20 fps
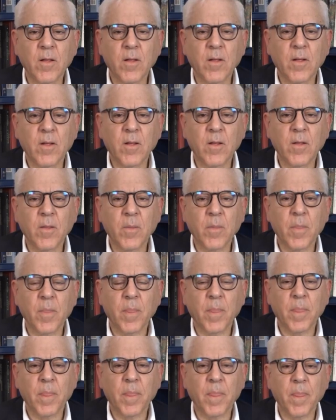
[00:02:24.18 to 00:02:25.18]

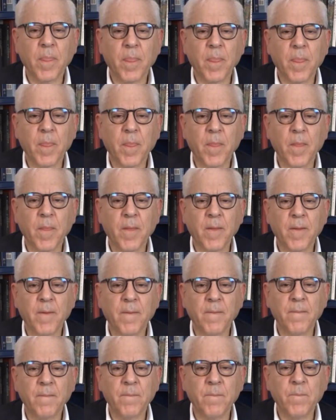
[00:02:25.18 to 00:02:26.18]

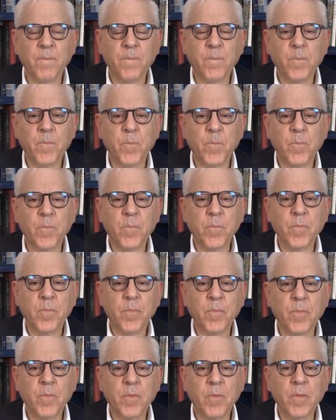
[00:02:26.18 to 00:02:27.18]

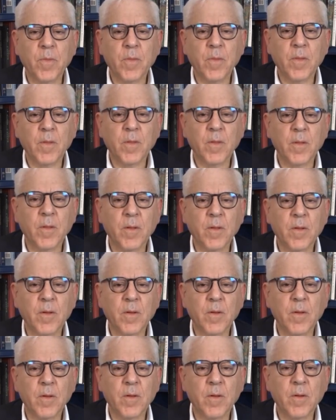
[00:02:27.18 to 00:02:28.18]

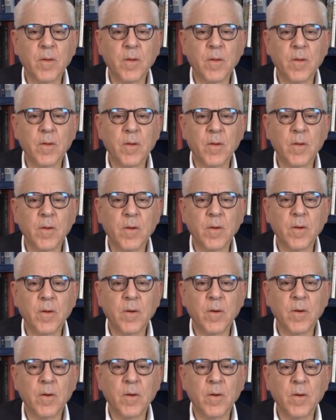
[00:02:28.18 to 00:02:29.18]

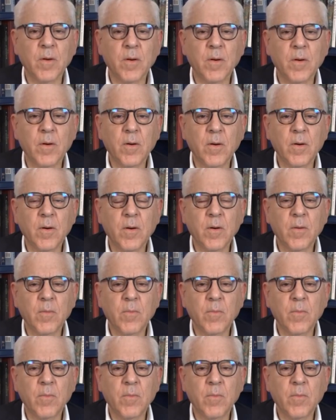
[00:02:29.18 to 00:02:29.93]
[no speech]